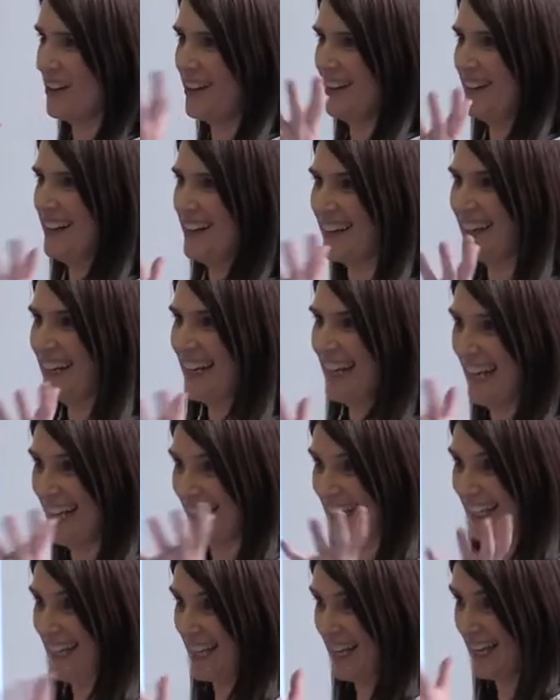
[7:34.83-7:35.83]
their
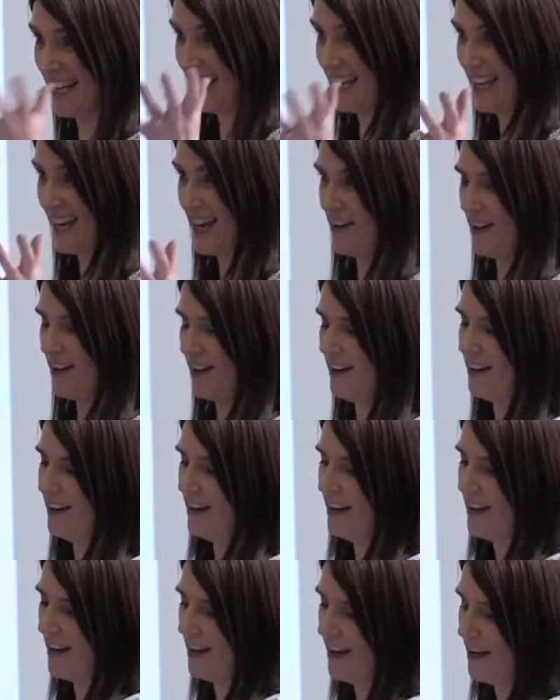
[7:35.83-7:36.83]
kin care
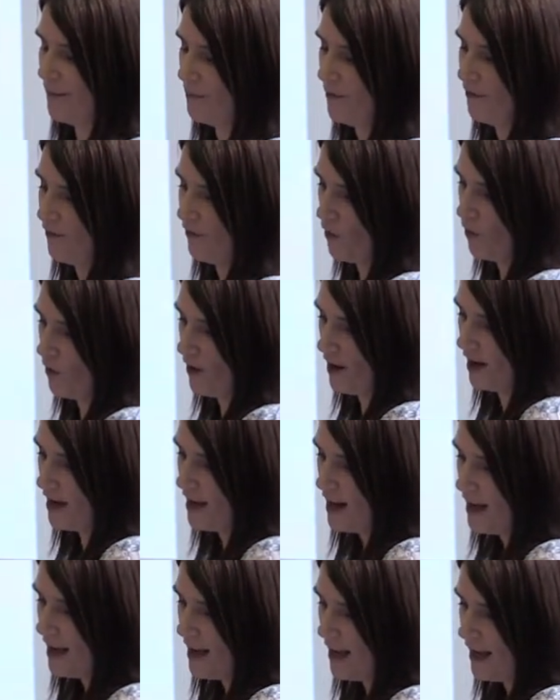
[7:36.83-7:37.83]
in for
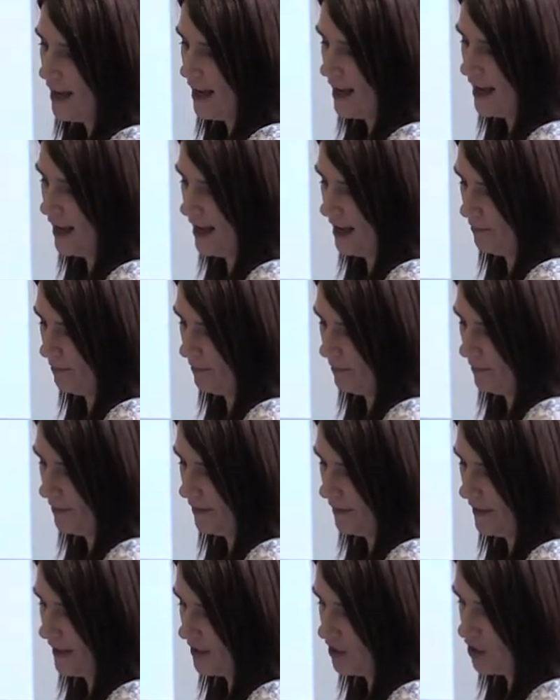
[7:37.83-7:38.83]

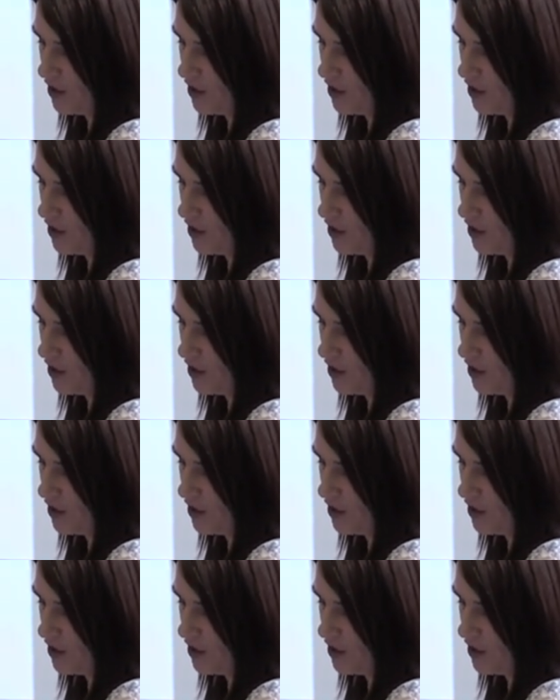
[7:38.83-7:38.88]
the